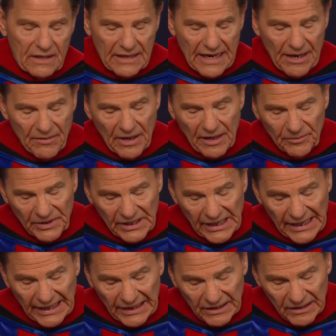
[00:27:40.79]
I
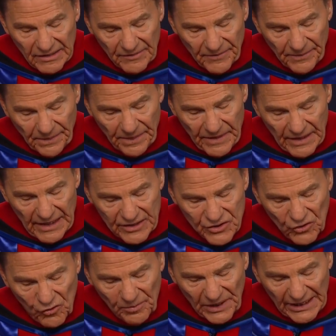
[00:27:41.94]
began as
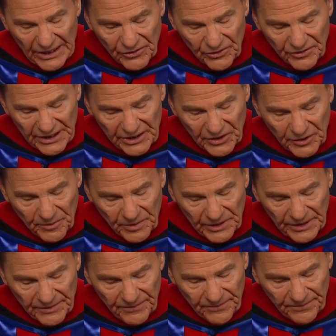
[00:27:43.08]
co-pilot on that
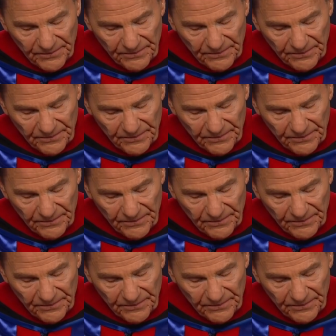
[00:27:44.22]
airplane,